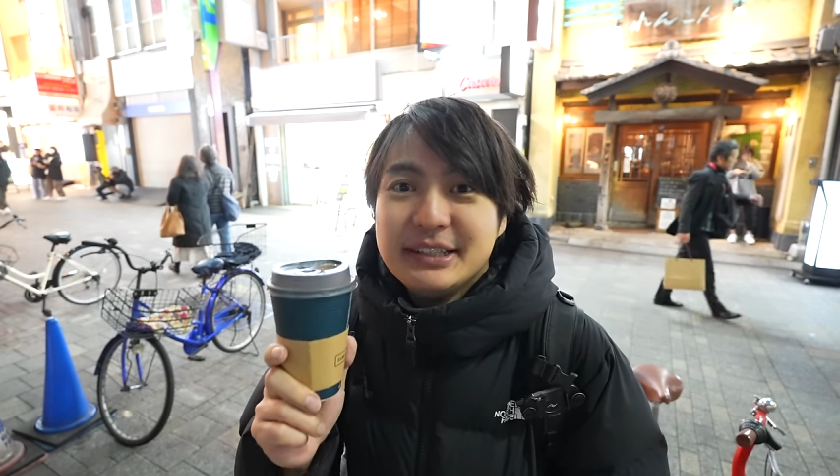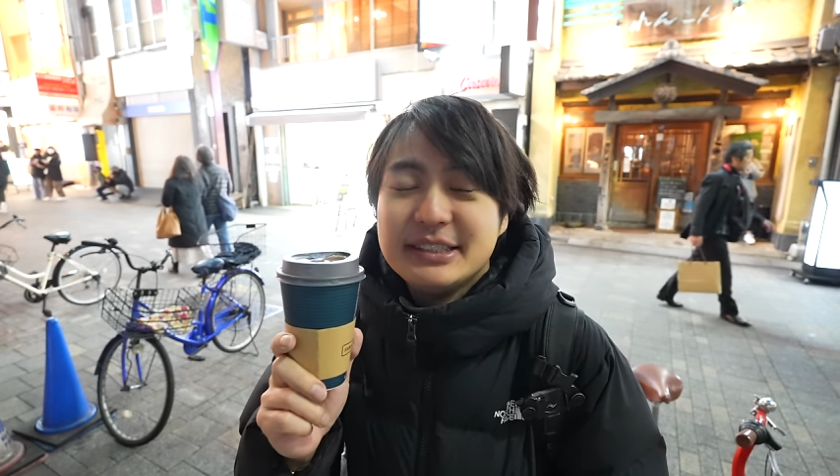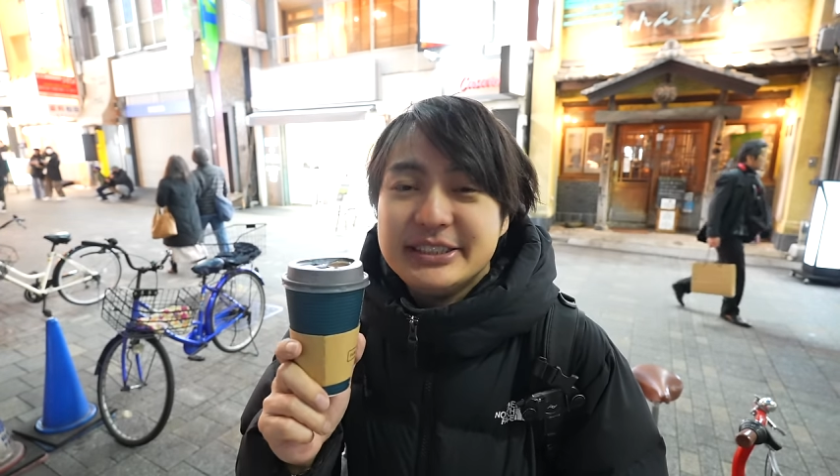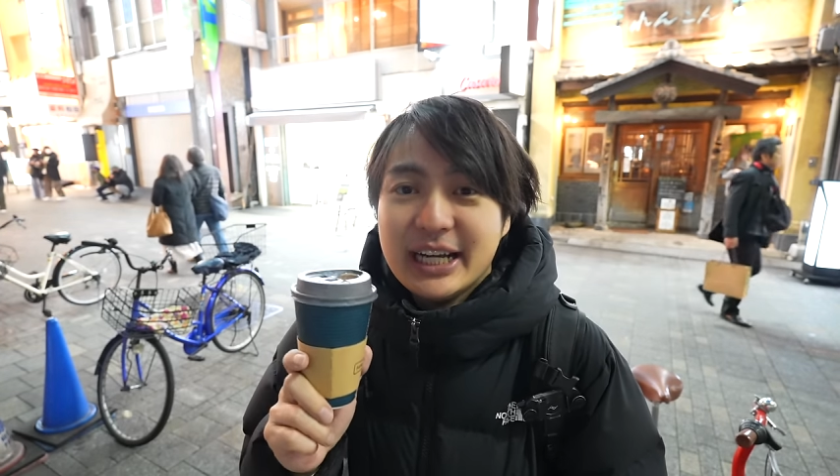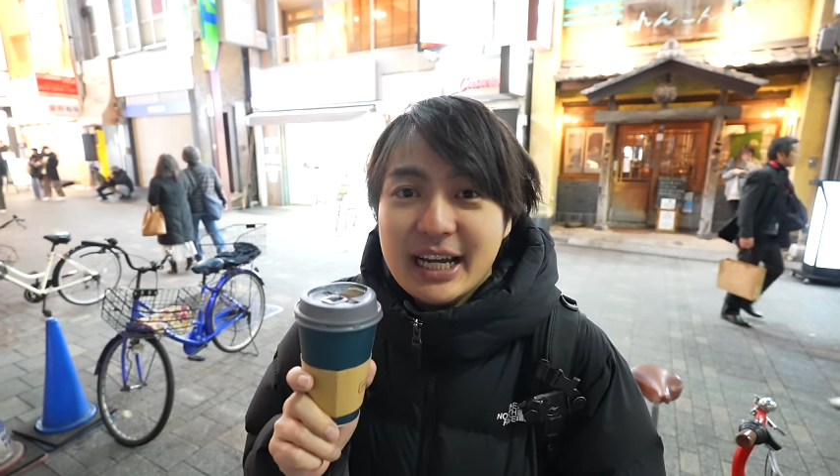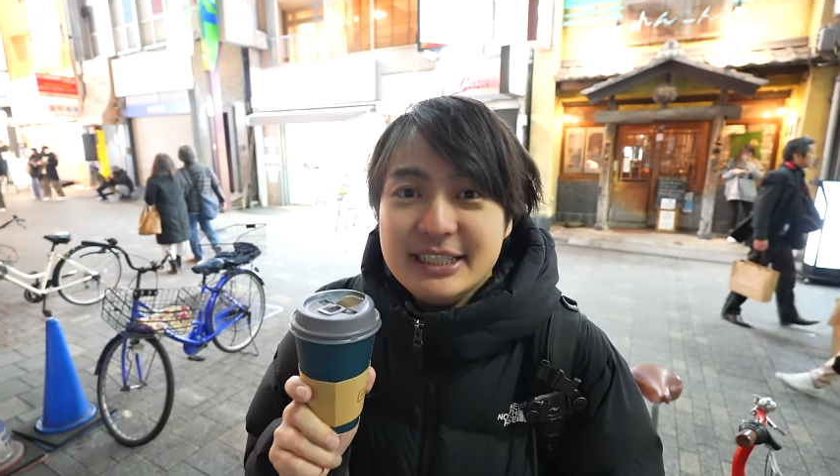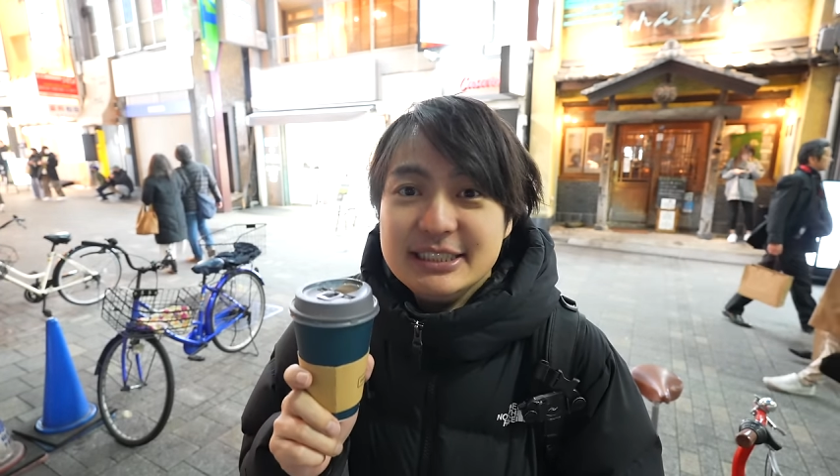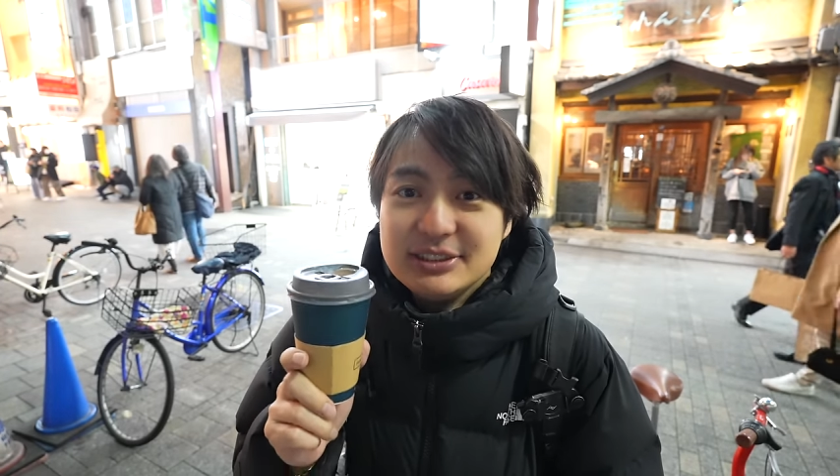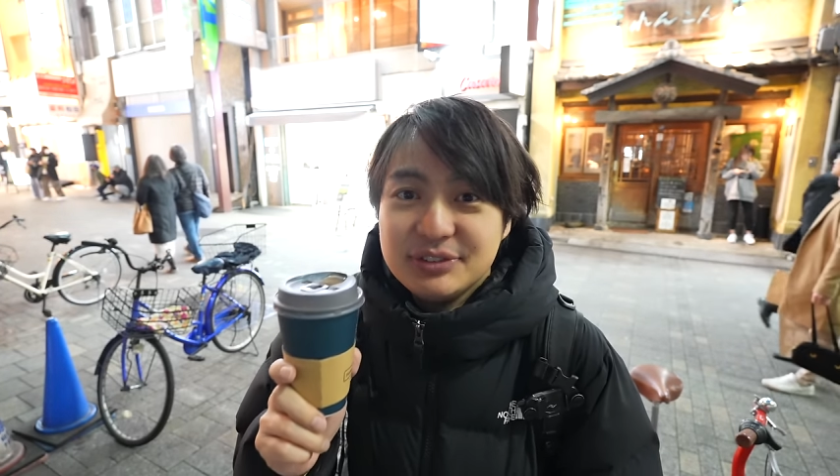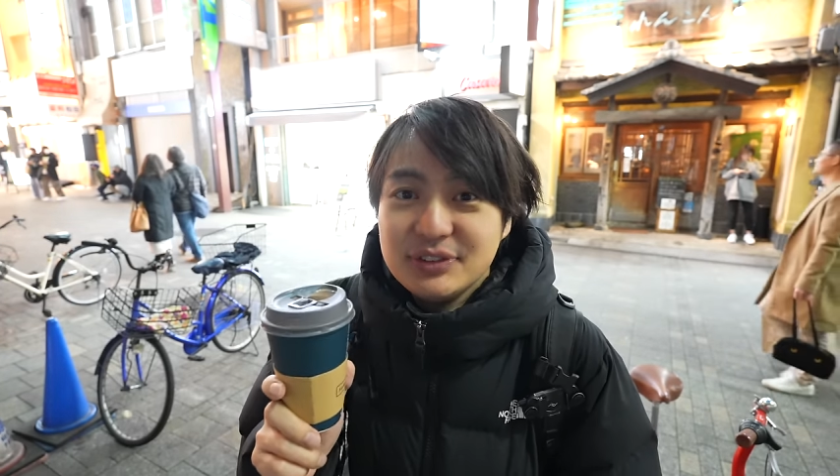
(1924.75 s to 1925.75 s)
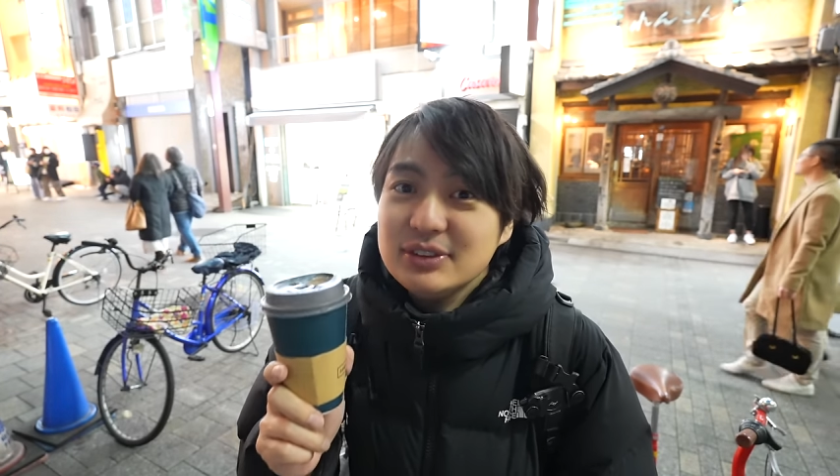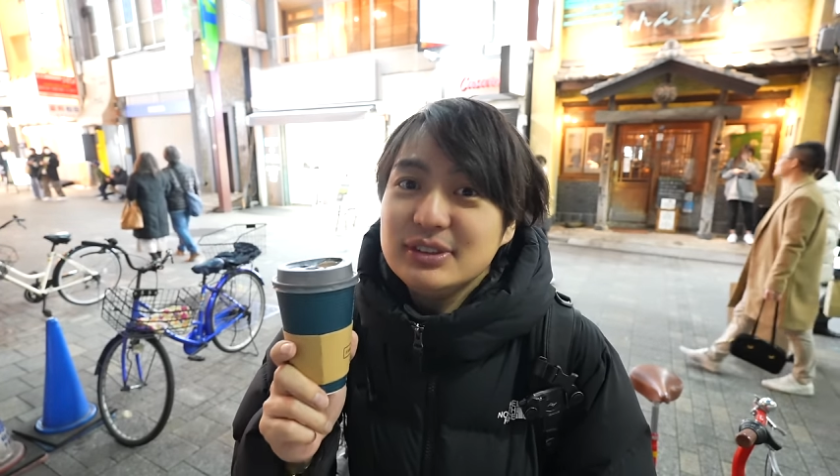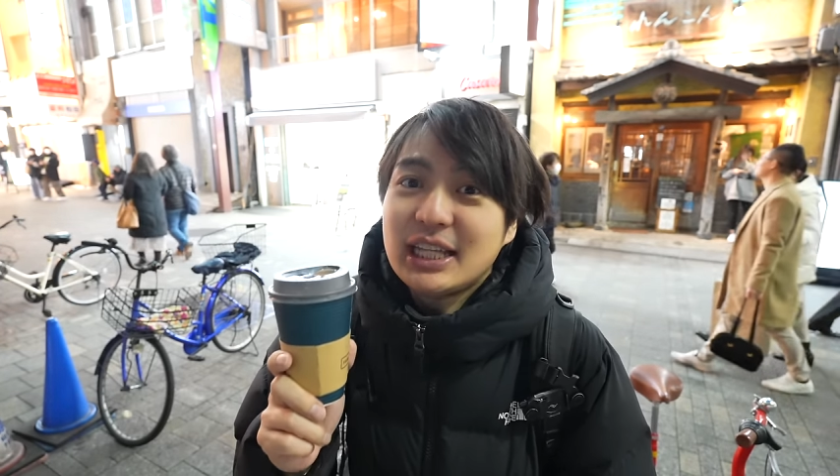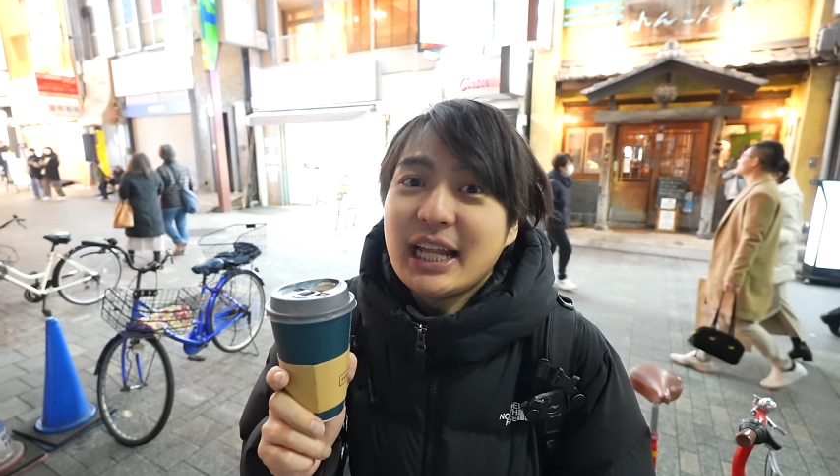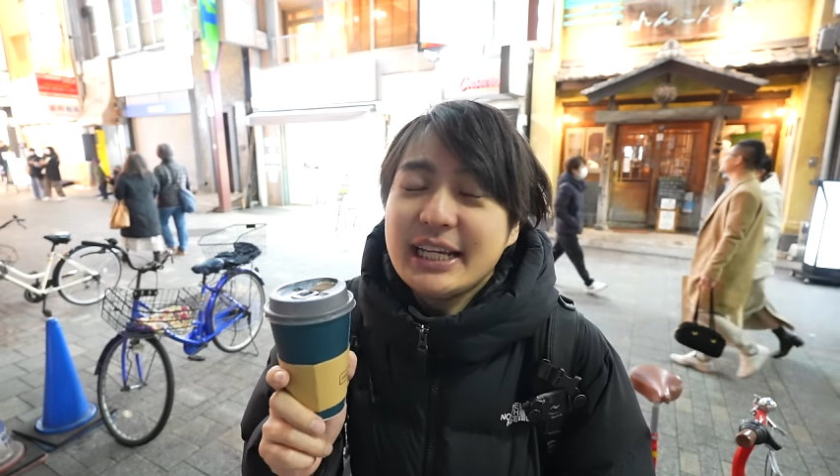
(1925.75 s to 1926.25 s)
the Chinese
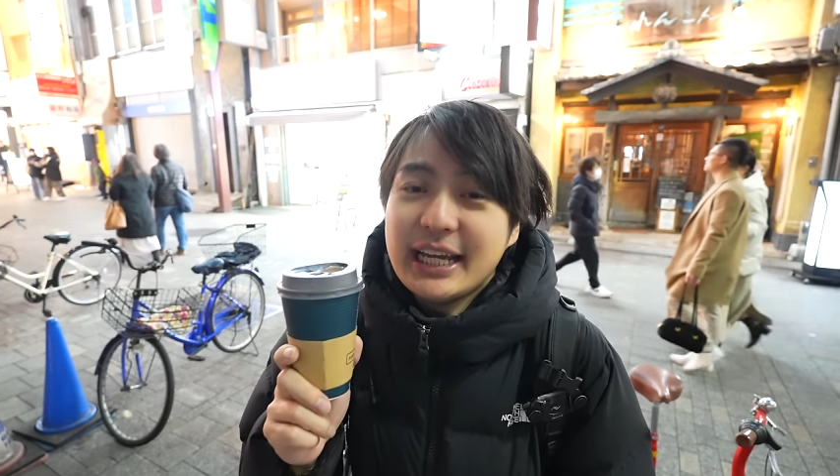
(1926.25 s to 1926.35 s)
food that I